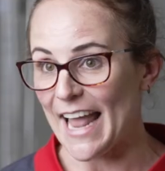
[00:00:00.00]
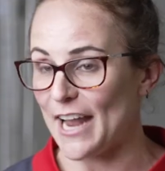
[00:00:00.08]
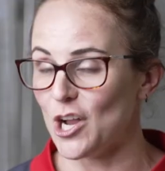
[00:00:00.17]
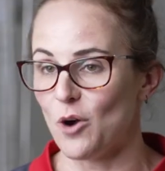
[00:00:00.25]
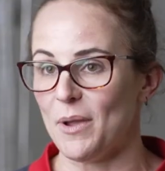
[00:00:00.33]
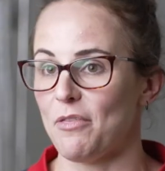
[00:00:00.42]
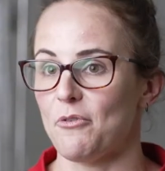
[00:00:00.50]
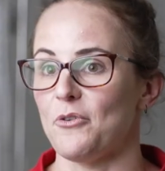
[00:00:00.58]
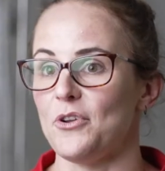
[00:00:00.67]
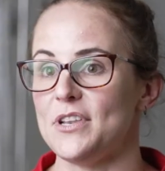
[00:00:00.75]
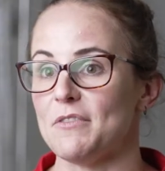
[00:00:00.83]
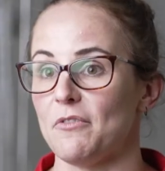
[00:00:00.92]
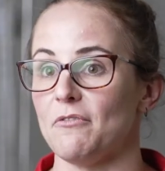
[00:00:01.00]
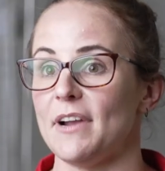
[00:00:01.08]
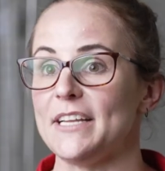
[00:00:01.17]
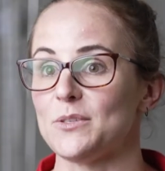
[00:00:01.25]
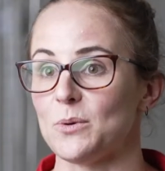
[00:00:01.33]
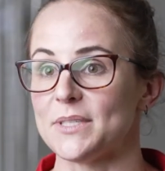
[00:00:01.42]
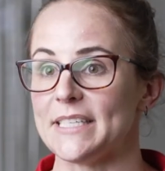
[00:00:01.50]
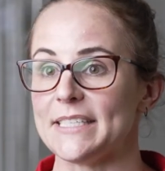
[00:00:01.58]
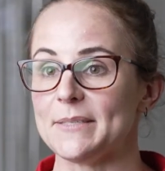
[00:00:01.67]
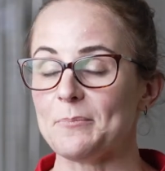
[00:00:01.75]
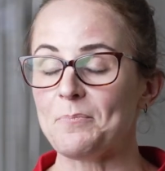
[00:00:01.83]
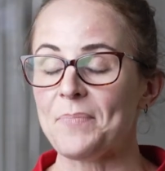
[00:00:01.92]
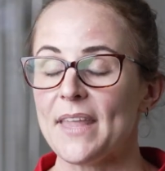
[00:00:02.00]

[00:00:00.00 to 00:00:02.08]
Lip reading: and going through different resources.